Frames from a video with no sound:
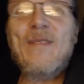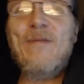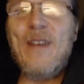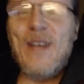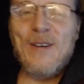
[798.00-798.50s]

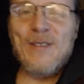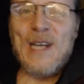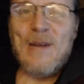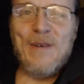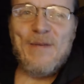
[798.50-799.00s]

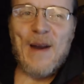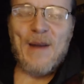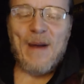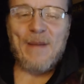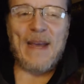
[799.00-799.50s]
videos coming
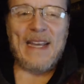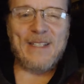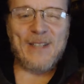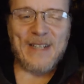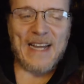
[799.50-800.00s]
from my
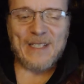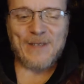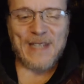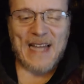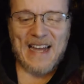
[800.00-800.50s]
page on
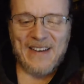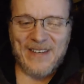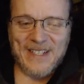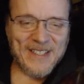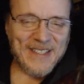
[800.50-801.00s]
Dash of
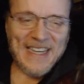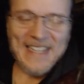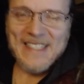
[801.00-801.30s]
Élan recently.